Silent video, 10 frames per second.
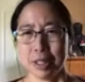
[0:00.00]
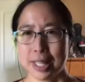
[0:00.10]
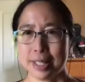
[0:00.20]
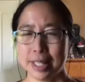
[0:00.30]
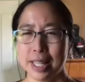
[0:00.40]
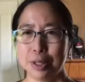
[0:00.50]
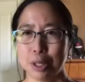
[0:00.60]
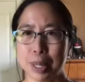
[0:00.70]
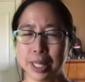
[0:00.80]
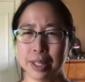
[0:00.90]
see too
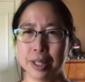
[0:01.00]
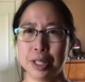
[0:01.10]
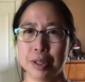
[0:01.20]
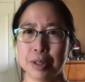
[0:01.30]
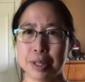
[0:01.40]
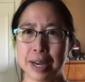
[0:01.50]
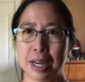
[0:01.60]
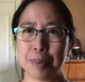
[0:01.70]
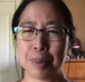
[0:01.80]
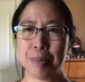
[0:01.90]
many issues
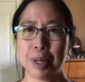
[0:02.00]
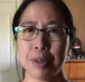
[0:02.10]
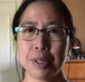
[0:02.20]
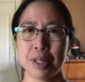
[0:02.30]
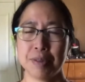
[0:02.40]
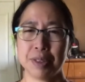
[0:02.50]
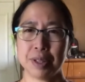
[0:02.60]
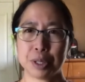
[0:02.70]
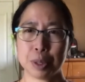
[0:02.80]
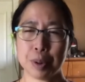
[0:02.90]
there, but most of the
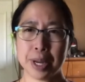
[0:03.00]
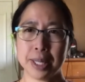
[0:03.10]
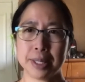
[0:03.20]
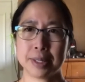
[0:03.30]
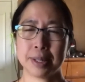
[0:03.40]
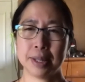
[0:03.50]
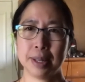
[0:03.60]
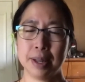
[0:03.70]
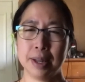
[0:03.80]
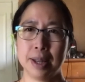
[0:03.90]
choice
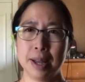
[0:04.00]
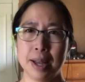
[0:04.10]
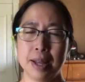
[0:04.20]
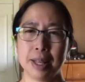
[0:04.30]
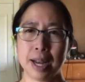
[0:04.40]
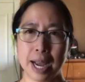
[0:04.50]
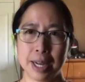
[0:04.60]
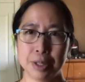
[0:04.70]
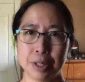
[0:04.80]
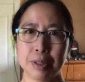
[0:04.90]
that I
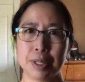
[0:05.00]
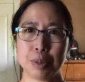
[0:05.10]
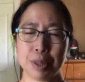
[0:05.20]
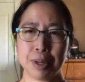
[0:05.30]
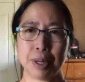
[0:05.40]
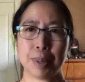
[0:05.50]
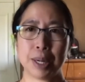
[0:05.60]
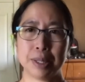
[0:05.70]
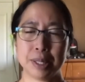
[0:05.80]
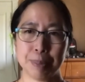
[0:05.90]
do is with their
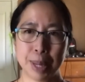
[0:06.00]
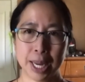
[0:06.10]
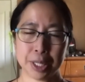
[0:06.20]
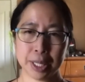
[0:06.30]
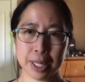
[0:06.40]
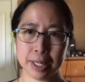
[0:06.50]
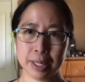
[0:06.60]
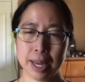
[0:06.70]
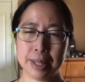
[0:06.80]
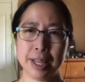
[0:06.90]
participation,
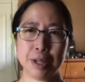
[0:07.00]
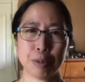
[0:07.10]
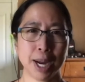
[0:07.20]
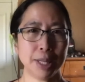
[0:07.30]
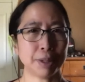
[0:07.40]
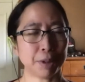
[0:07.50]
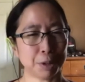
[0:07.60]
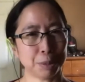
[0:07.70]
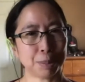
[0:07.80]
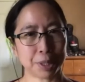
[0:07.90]
and they grade their
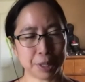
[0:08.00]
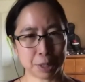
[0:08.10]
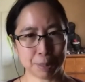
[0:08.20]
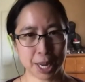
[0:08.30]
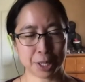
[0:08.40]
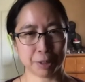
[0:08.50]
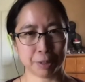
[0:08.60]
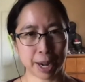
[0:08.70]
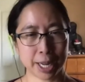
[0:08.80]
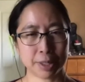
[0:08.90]
own participation,
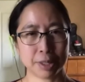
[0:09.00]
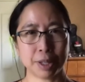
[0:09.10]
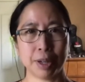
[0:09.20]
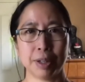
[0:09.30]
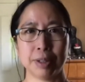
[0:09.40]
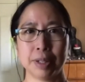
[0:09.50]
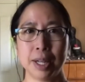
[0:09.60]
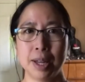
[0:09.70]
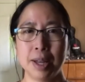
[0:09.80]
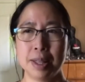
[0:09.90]
right? So
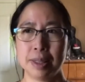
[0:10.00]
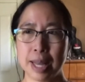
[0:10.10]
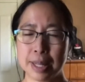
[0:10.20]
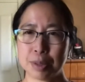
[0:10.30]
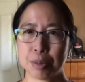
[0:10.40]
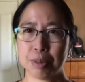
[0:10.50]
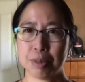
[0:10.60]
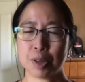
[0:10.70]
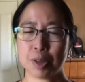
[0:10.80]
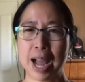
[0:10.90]

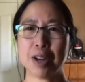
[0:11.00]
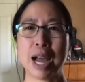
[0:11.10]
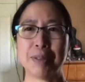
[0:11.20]
I don't have to